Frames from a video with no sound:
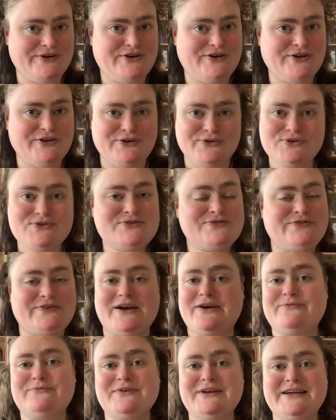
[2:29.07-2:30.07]
close
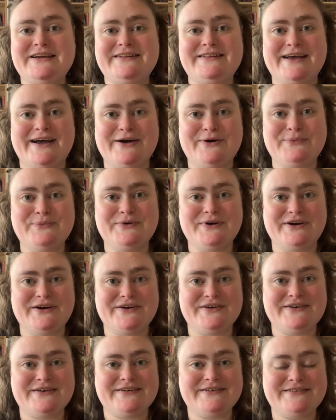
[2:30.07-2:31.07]
family that
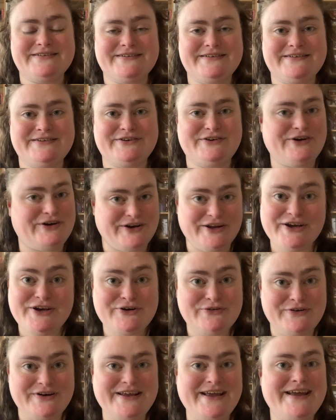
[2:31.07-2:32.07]
we're gonna
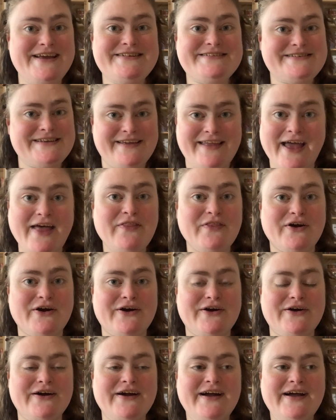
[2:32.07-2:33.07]
create
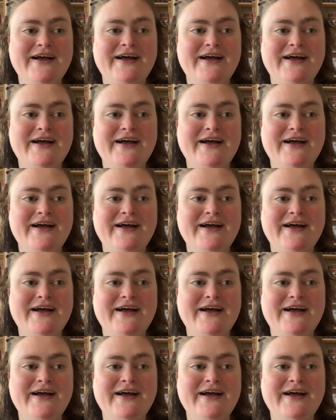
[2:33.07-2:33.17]
together.